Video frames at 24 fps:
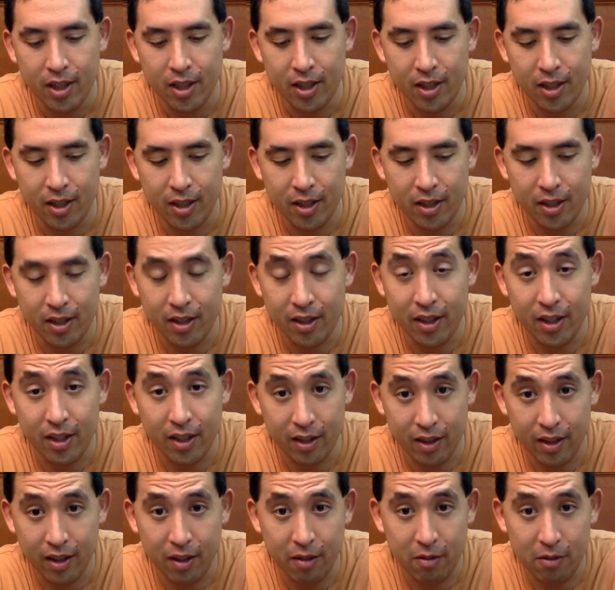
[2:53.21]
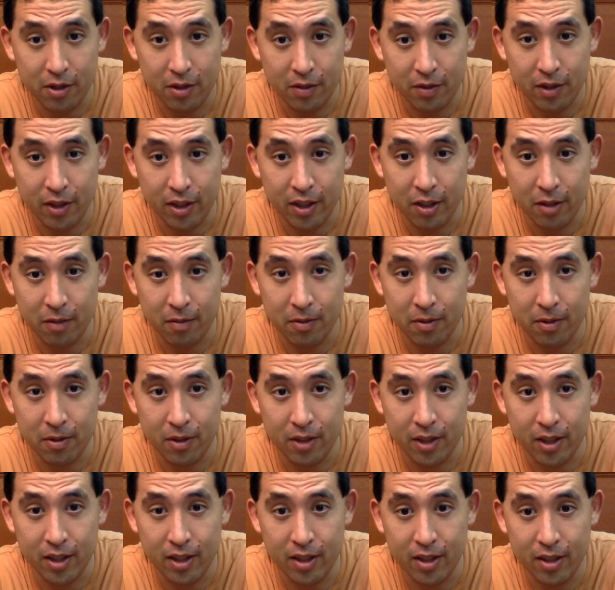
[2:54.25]
uh, th that was very helpful
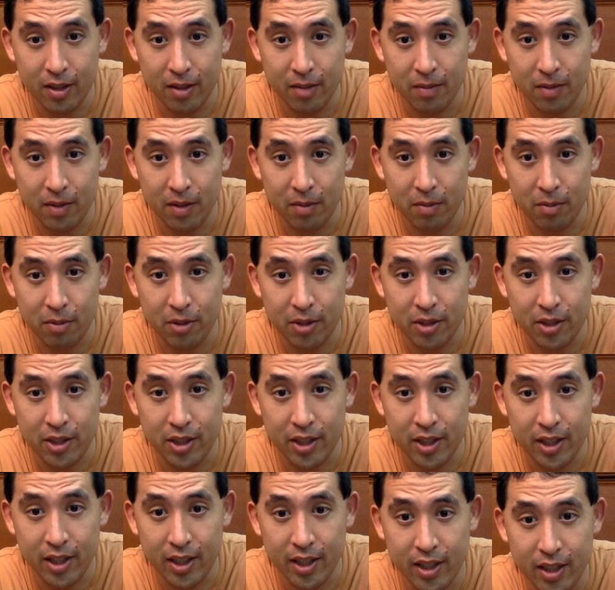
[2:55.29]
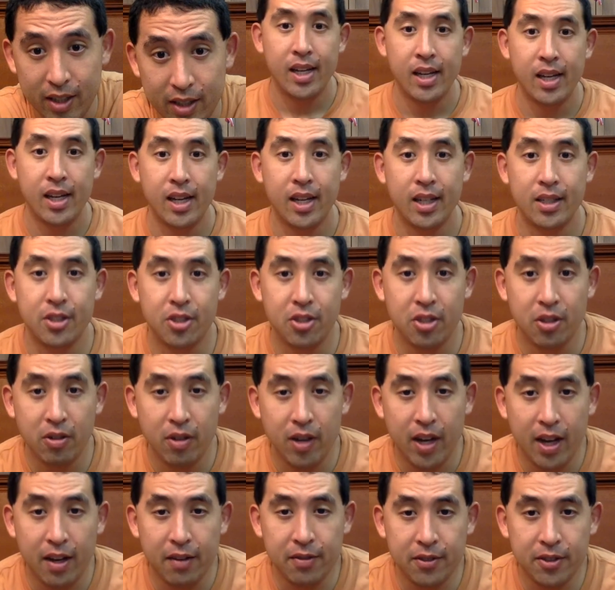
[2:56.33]
and um, appreciated. And so
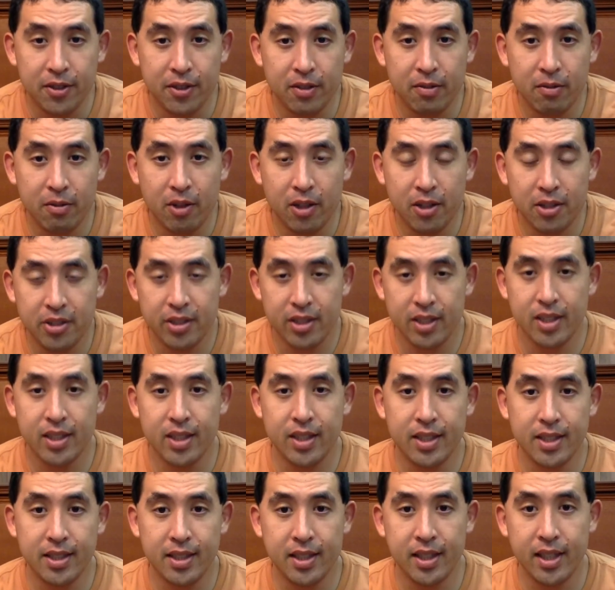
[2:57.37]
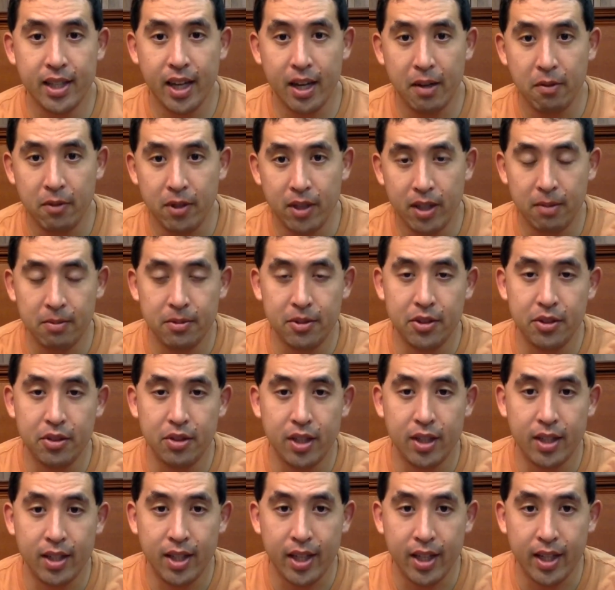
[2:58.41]
after Washington, D.C., I went up to
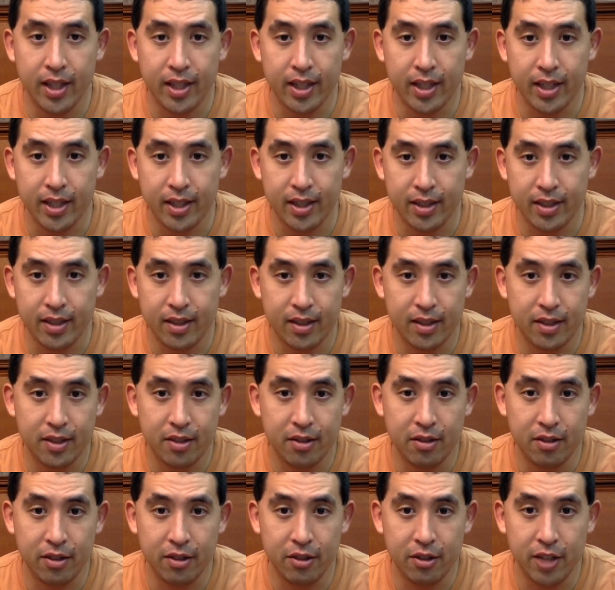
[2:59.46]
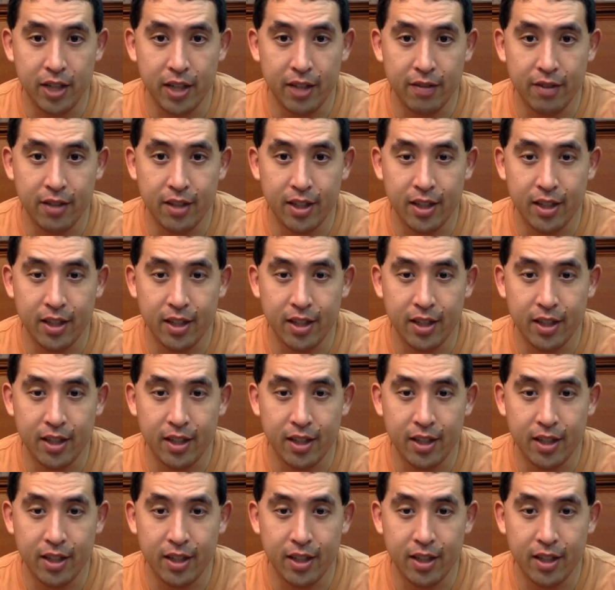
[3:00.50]
Connecticut, to New Haven,